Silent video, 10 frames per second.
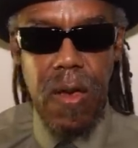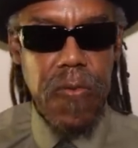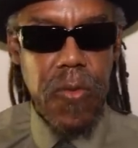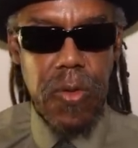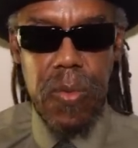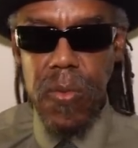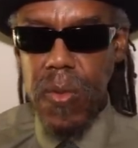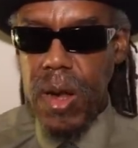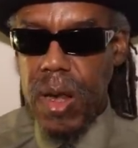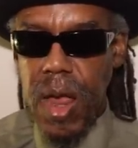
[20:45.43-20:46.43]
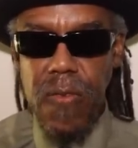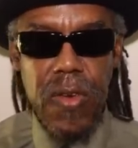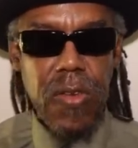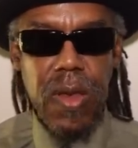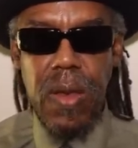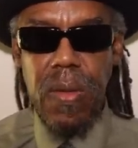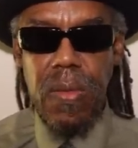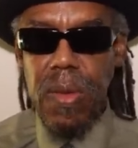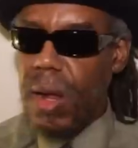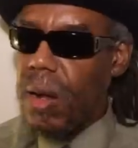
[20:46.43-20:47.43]
Air Force, Marine, Navy
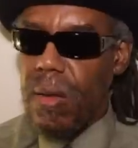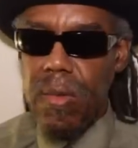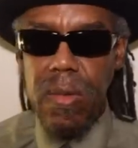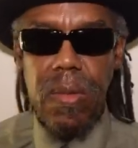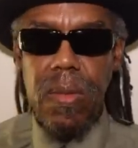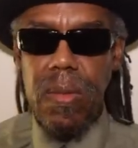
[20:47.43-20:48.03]
SEALs, killers.